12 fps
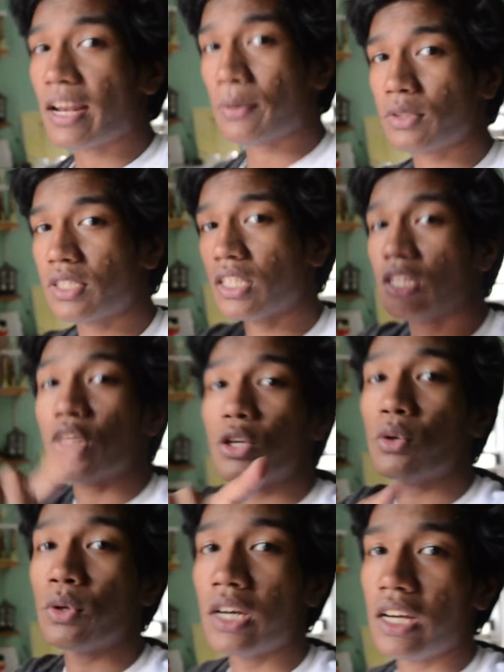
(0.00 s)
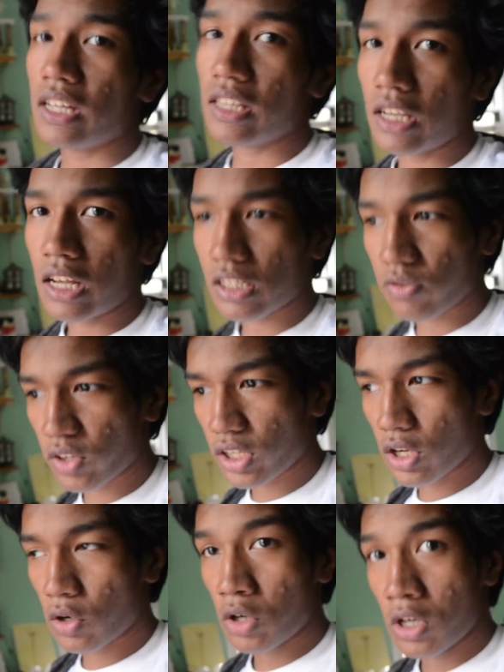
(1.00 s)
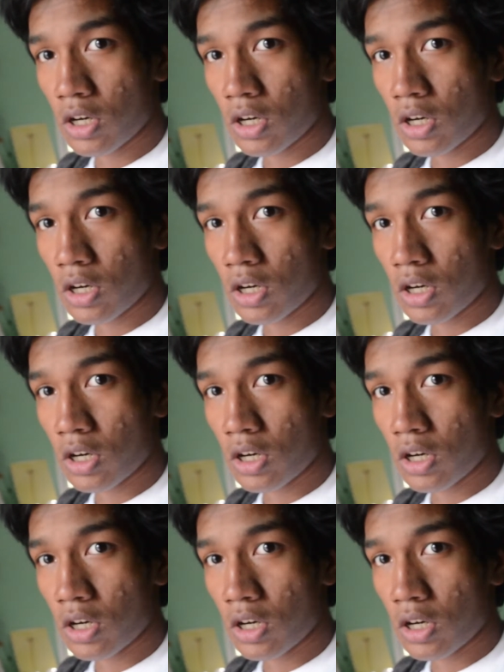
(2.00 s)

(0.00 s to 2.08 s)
I will see you in the next video.